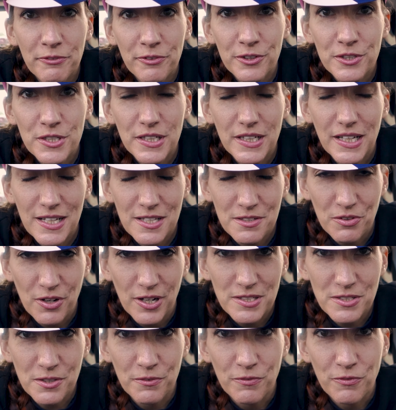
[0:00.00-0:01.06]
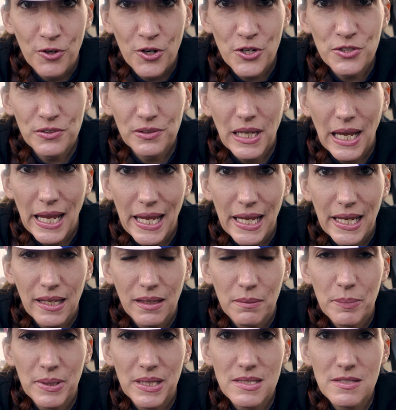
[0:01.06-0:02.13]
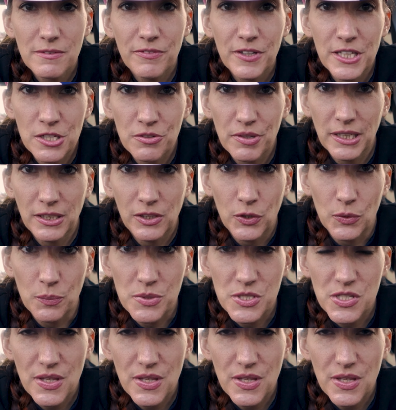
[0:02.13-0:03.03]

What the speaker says: for today's ride, so 400k, but it's a figure 8 loop,